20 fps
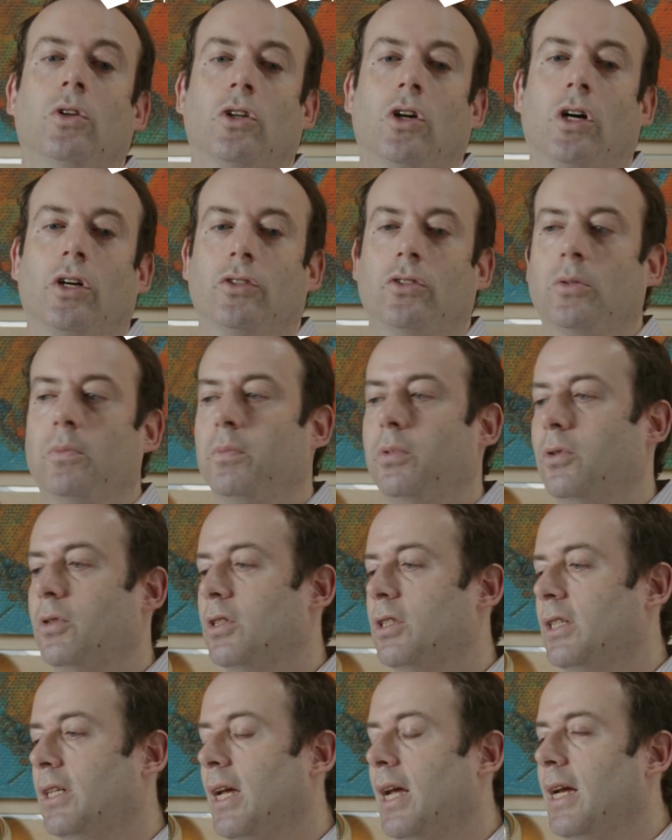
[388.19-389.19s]
also
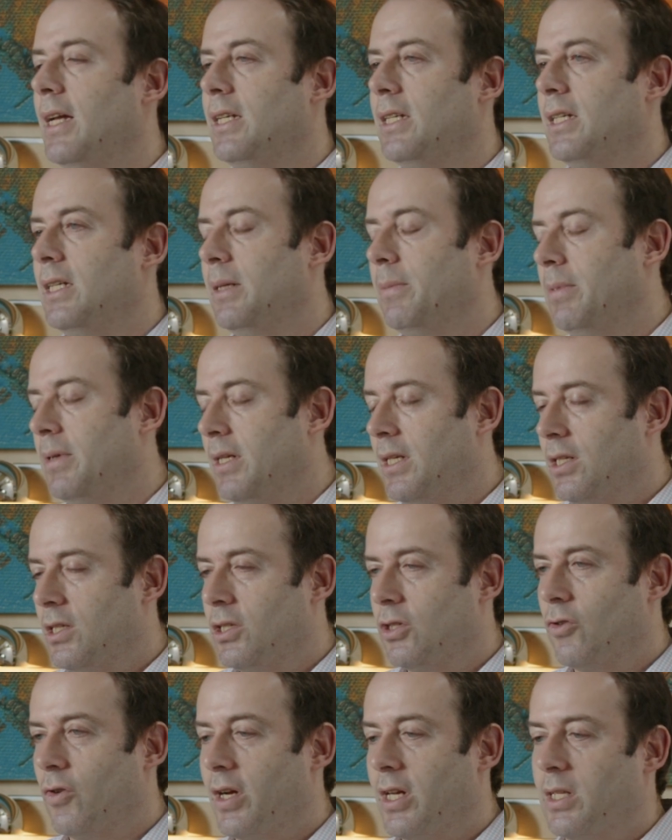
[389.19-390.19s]
boosts the ATP
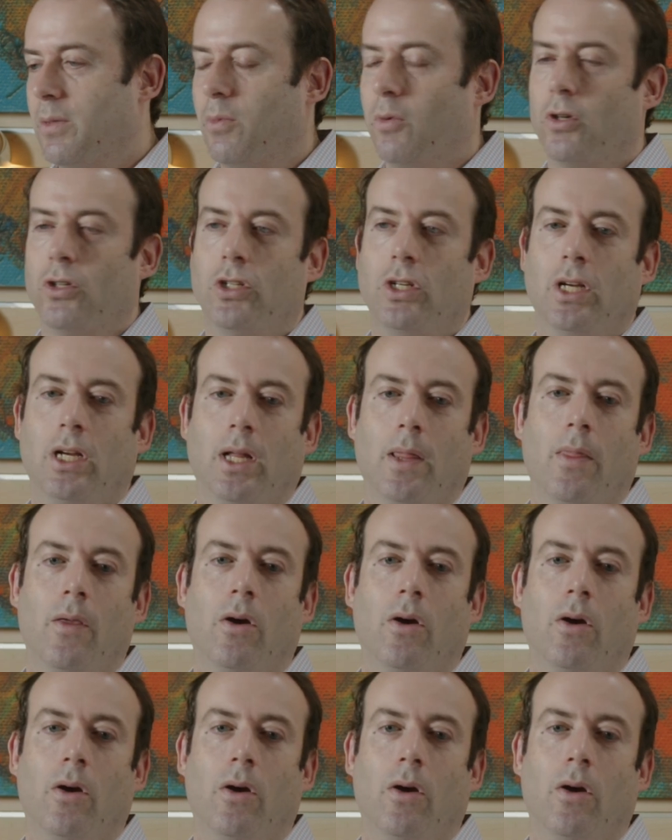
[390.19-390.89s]
transport chain.